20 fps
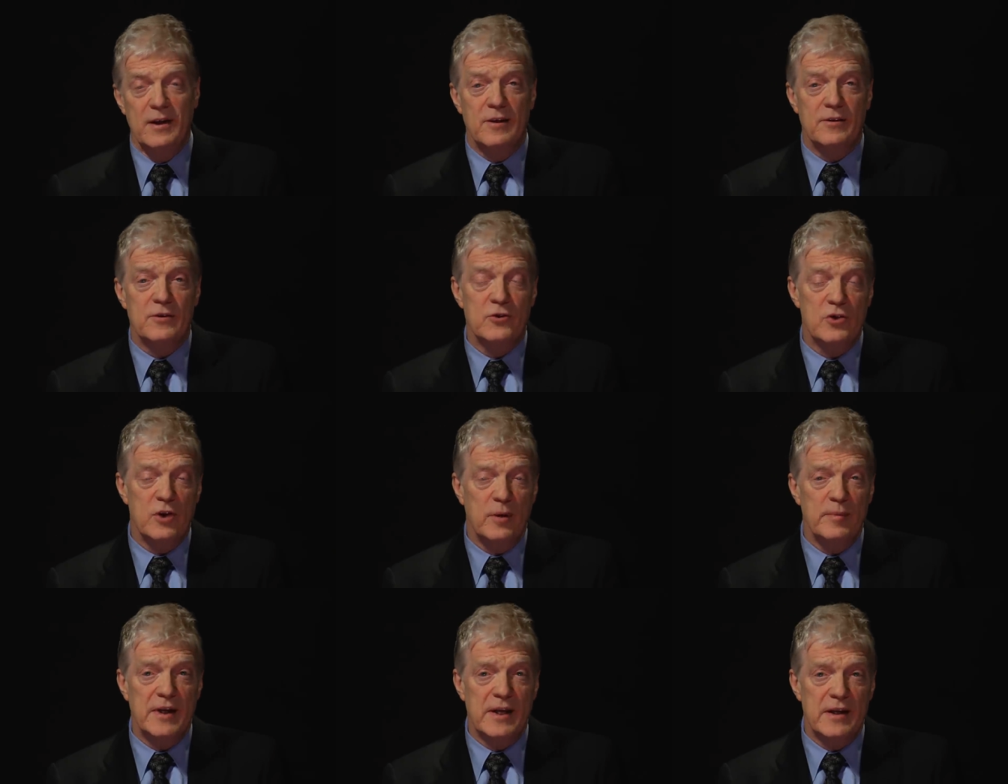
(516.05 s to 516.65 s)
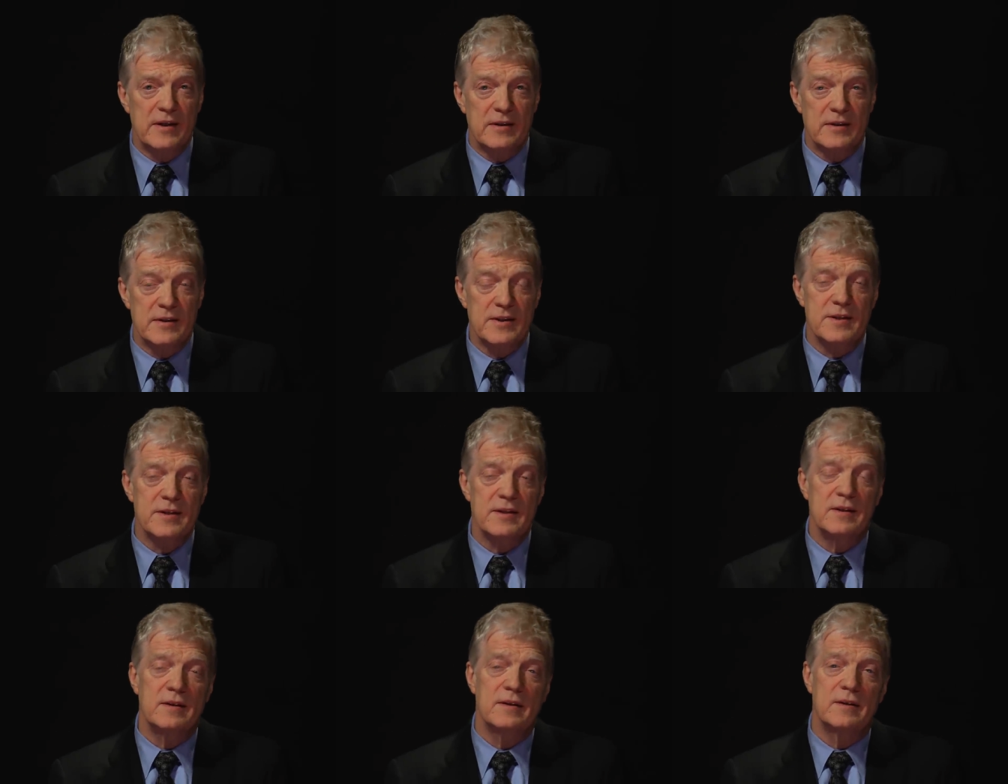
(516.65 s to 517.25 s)
The trouble
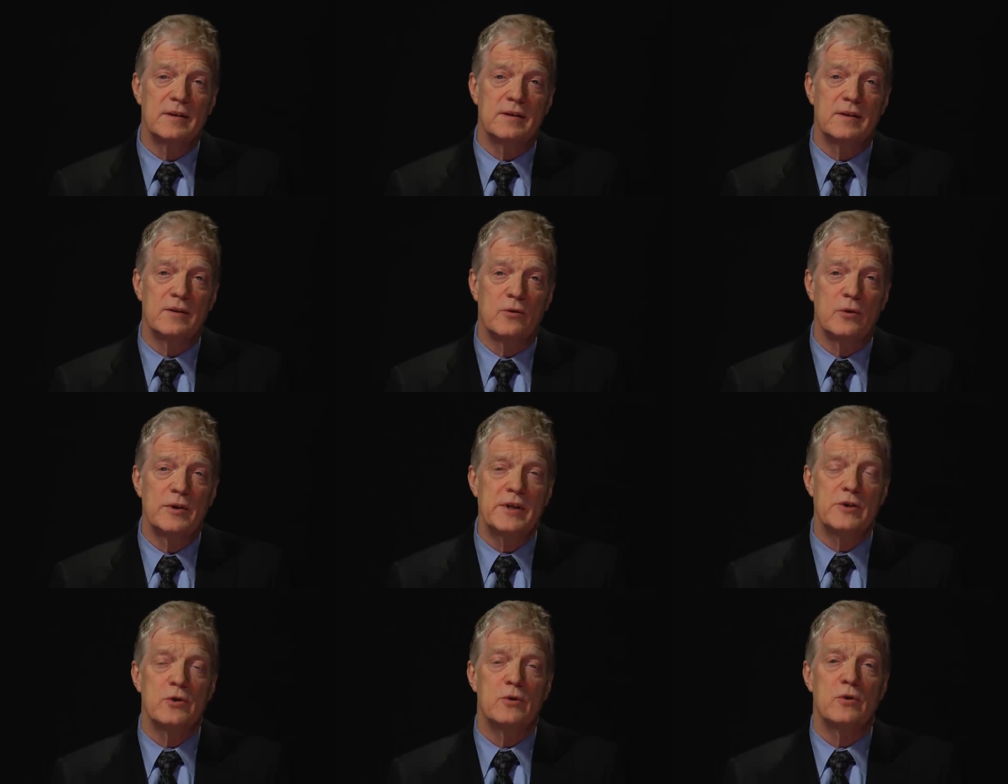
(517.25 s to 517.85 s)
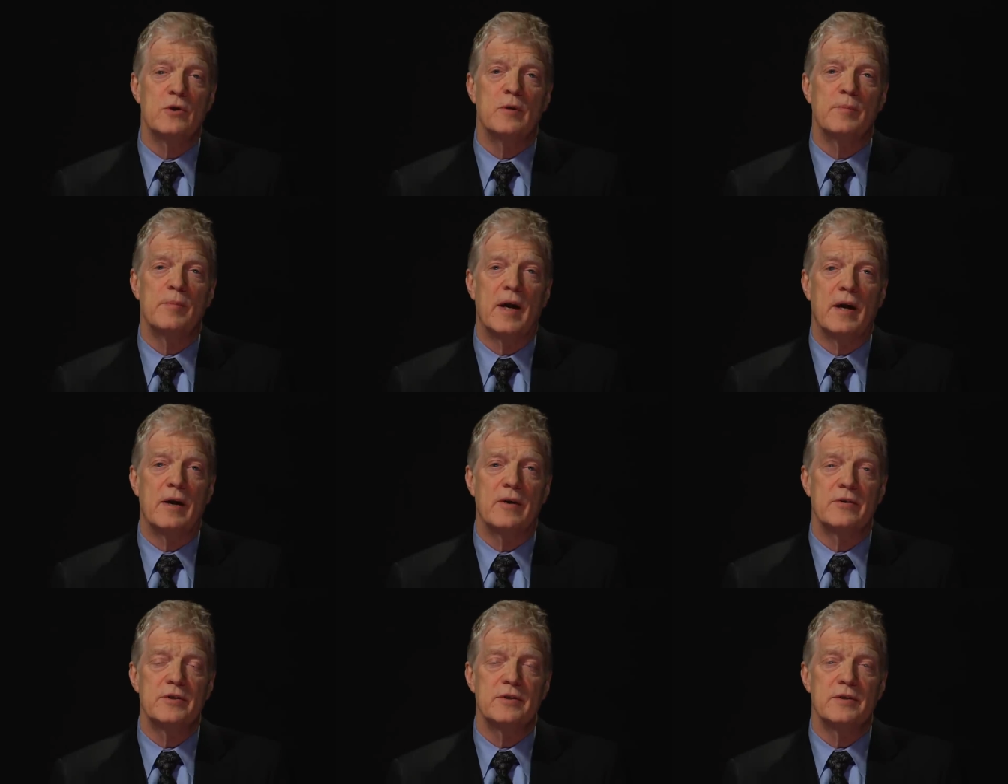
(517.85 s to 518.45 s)
is that all he talked
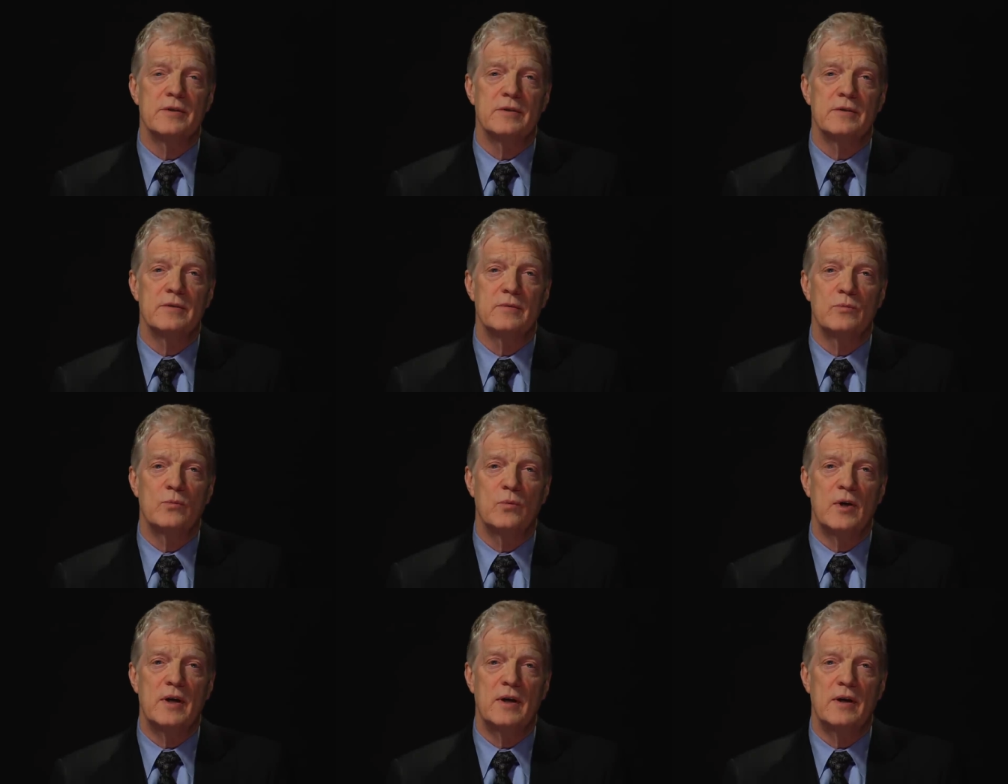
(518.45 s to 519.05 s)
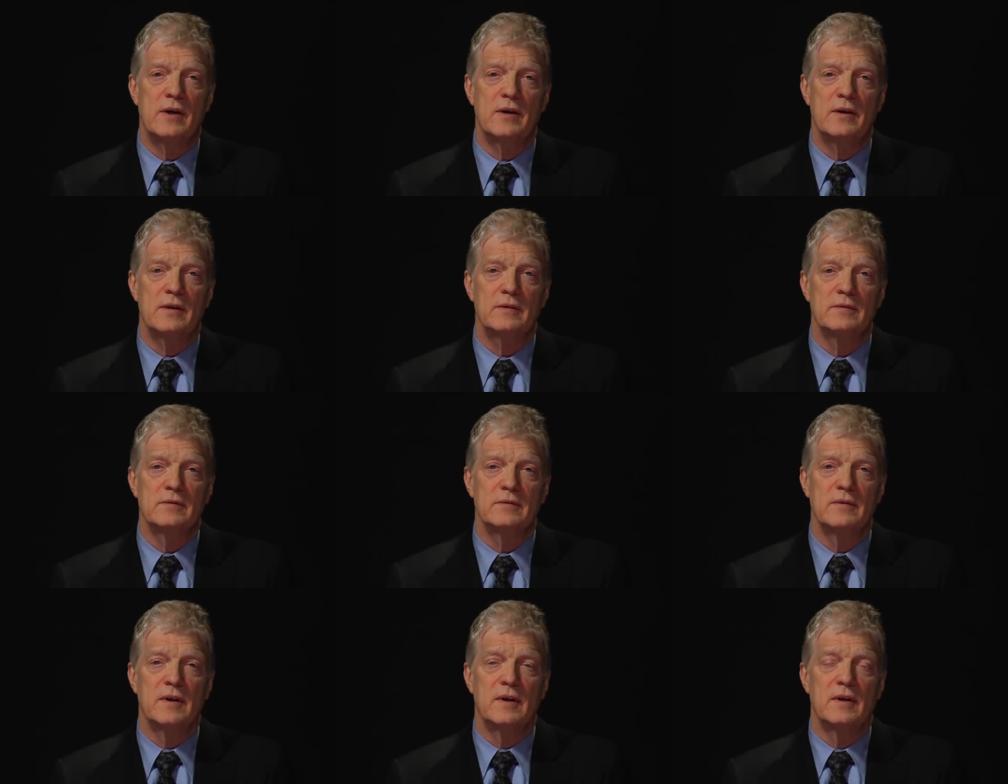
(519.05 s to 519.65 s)
about were
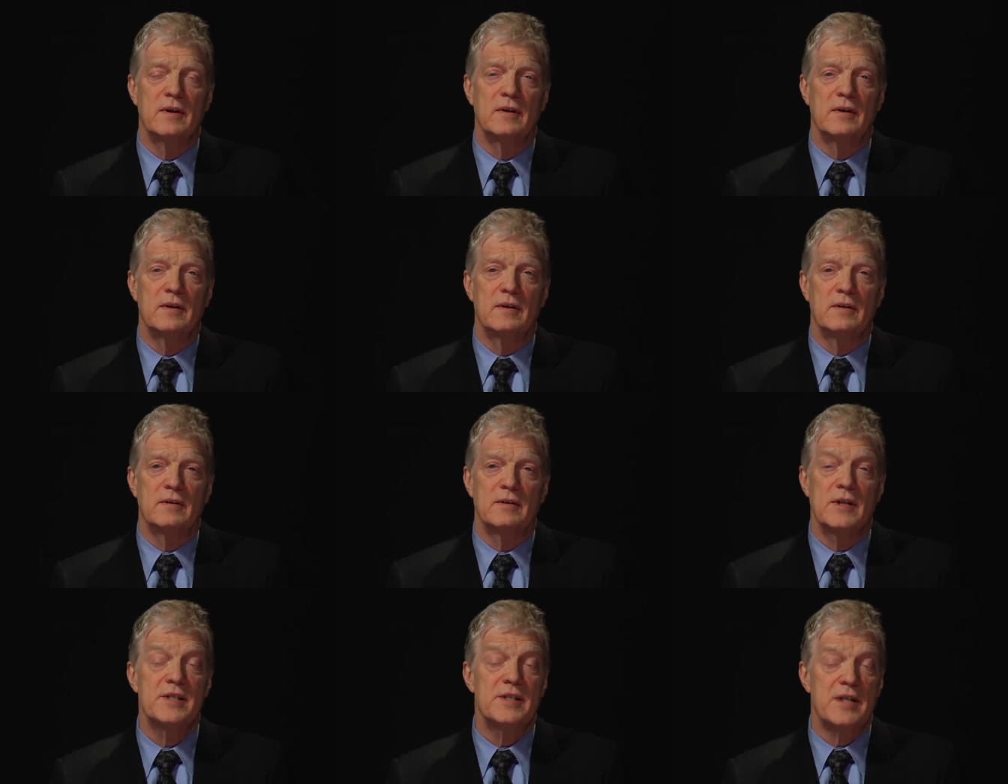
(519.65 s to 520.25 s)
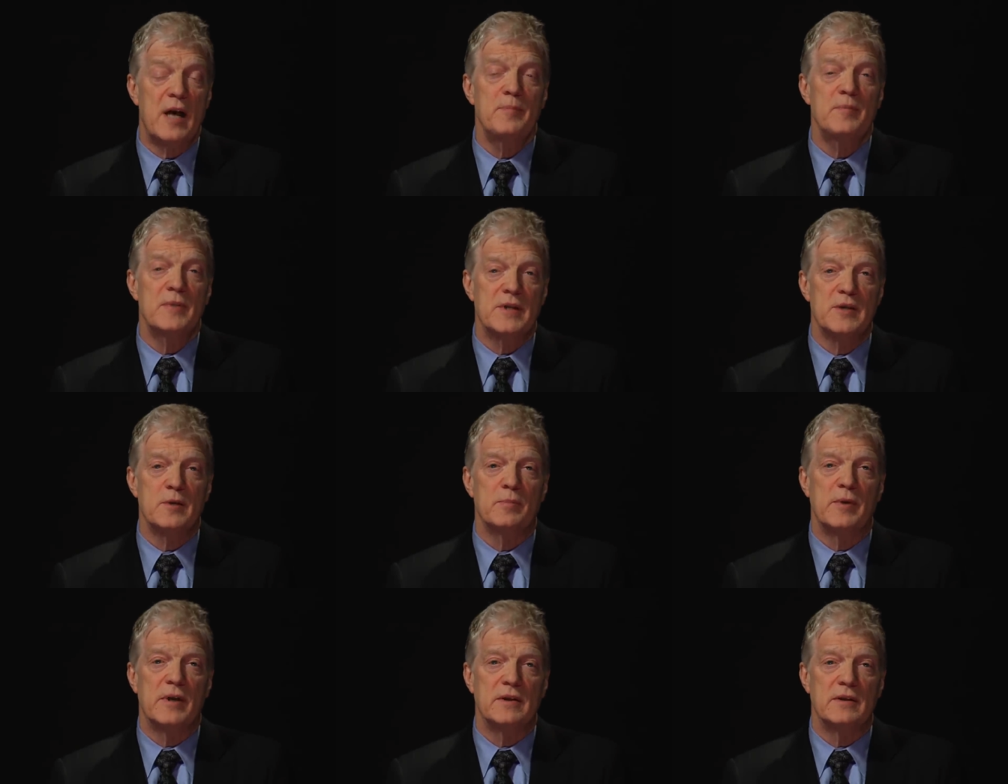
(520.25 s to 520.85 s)
the STEM
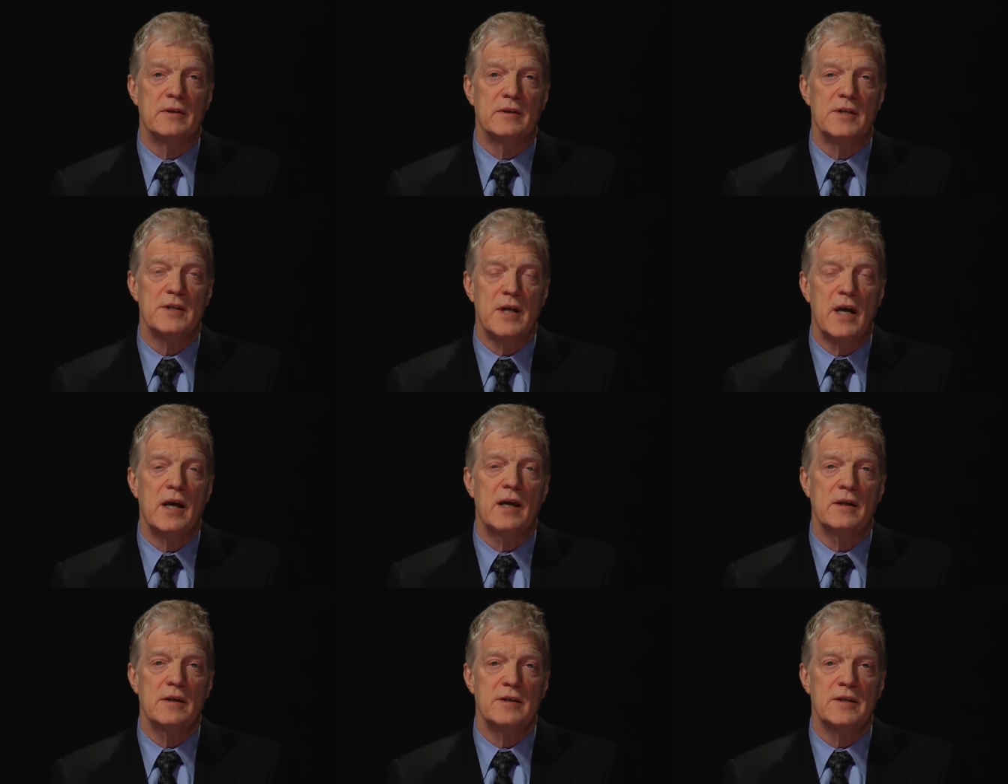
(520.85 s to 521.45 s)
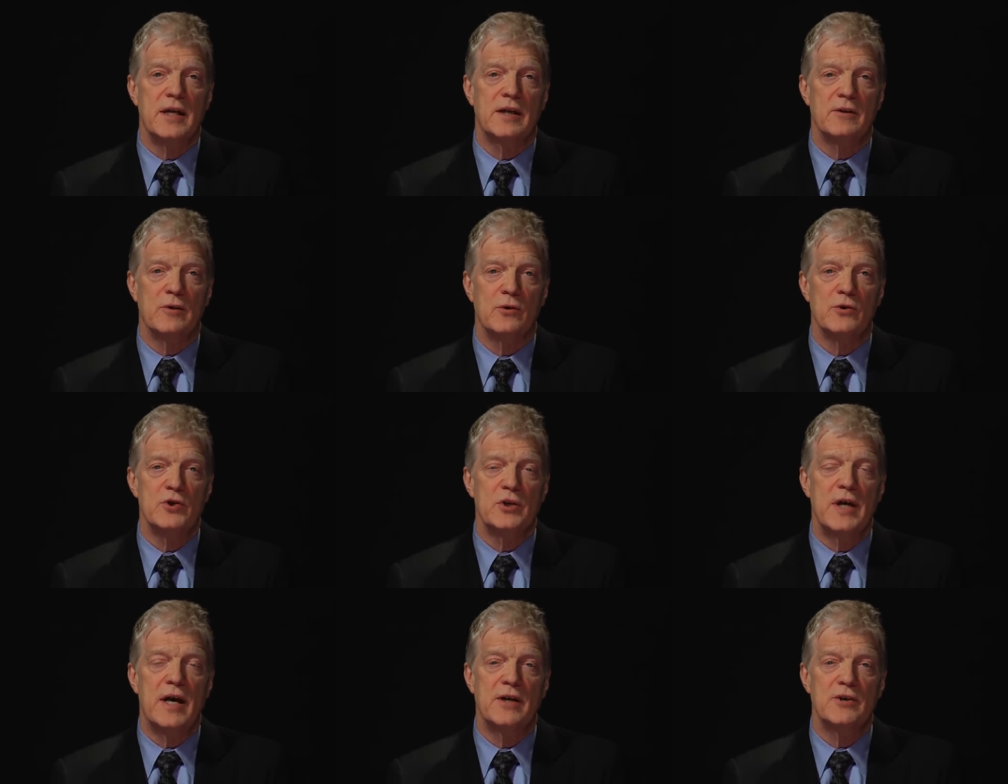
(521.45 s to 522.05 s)
disciplines, science,
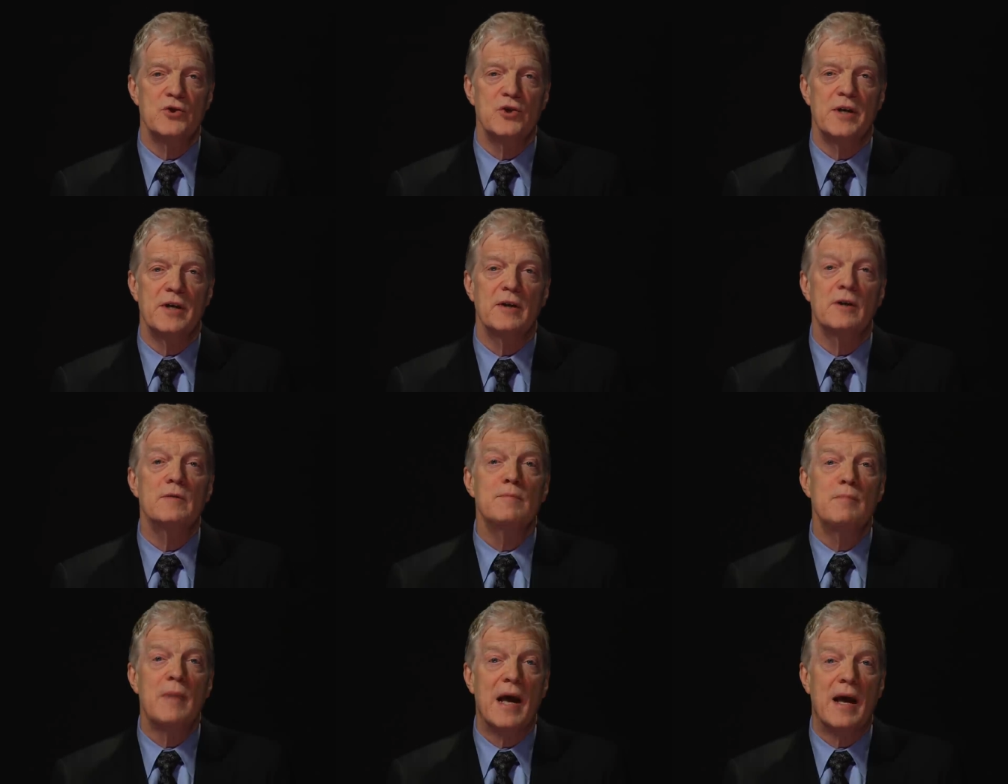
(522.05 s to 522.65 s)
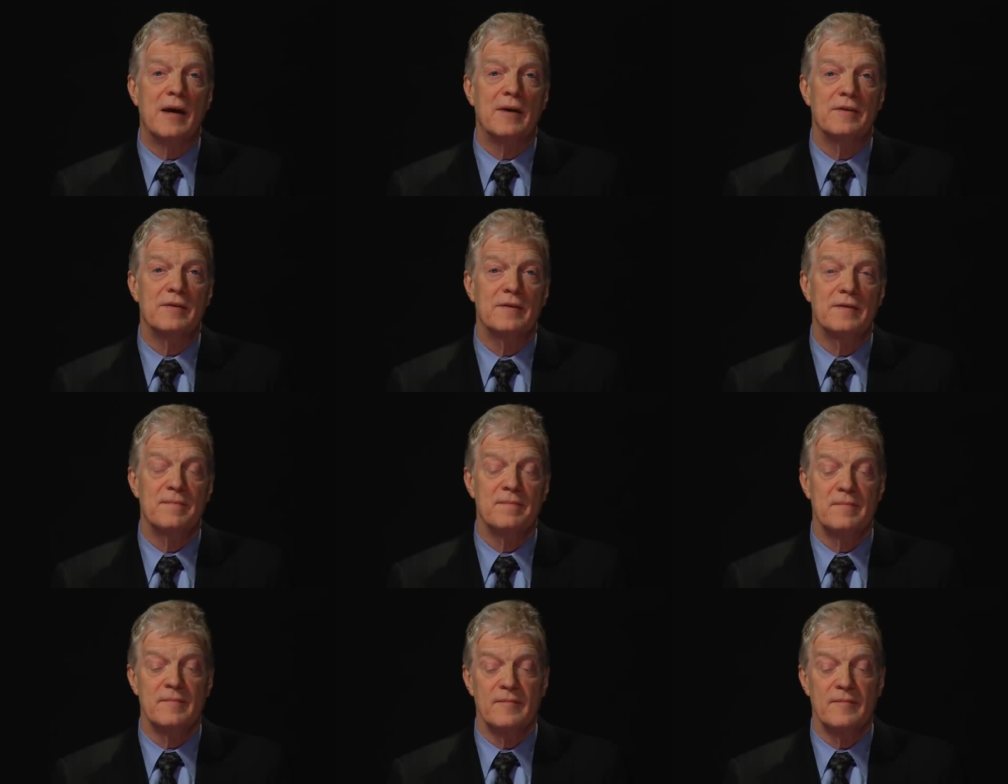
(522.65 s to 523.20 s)
technology, engineering, and math.